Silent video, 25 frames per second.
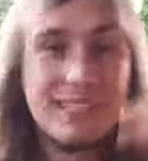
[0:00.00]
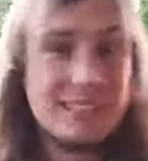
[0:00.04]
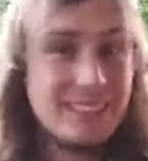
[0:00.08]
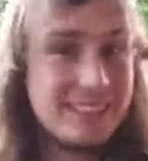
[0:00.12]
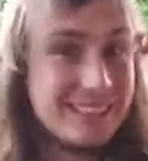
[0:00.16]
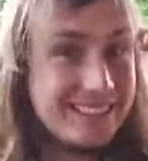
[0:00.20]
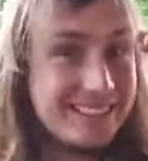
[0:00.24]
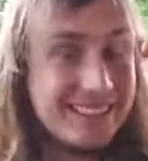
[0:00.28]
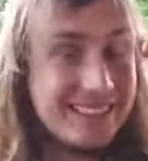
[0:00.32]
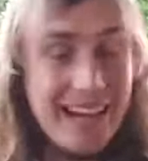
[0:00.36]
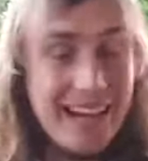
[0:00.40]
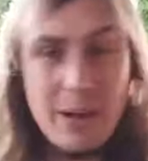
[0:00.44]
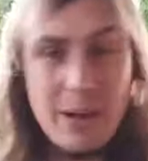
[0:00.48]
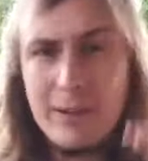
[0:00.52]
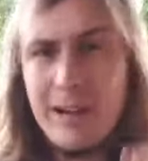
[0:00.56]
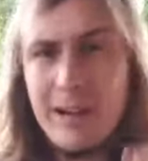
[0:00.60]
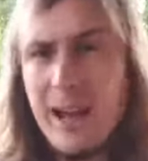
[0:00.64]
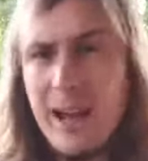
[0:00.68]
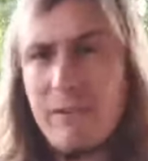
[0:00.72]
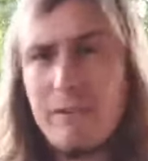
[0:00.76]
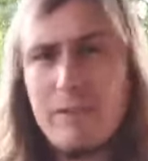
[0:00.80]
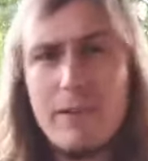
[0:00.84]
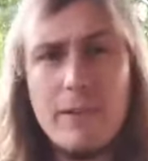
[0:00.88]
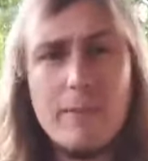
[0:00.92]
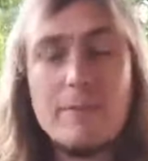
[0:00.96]
Just count
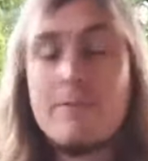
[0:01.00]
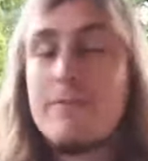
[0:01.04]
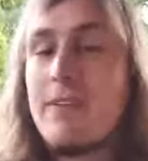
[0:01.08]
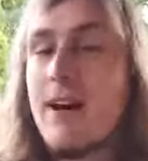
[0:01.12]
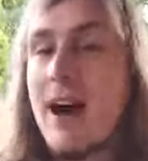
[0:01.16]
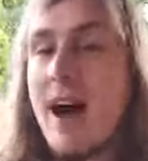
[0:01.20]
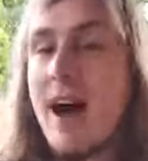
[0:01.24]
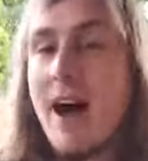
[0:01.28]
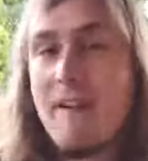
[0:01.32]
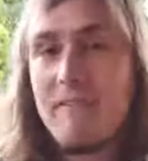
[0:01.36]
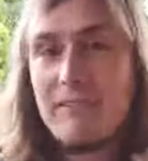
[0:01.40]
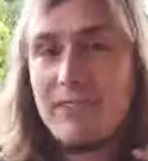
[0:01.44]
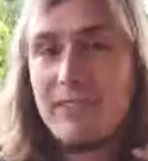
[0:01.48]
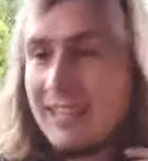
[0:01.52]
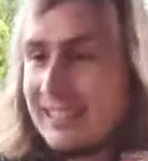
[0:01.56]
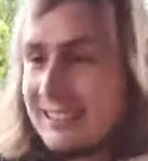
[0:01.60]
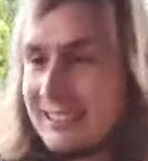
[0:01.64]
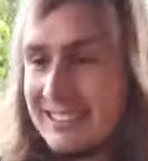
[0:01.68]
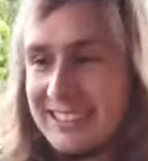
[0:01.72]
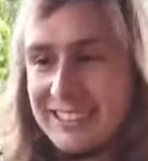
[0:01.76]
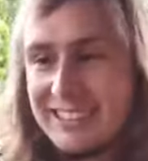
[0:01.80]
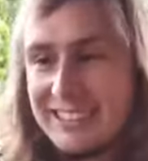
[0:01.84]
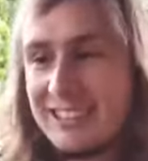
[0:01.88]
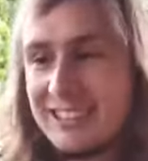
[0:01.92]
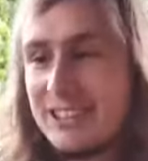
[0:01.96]
down from 5 and
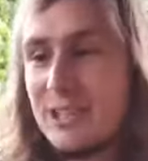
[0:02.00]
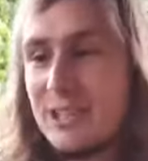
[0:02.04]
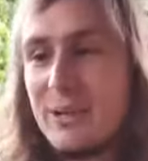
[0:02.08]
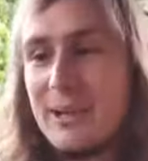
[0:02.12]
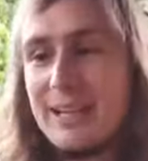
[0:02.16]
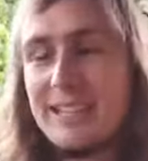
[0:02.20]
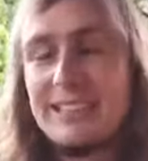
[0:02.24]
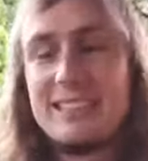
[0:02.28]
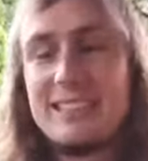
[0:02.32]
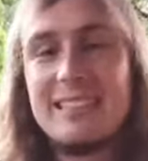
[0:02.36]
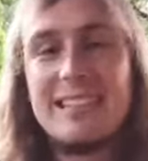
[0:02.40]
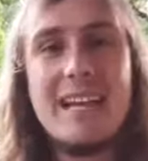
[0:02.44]
just do it.